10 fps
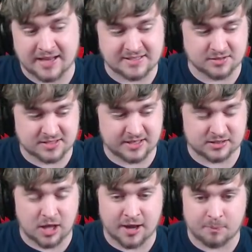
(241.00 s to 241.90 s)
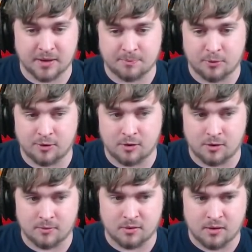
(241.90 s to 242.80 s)
still see a lot of
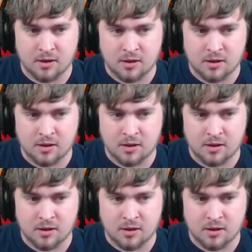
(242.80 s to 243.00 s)
people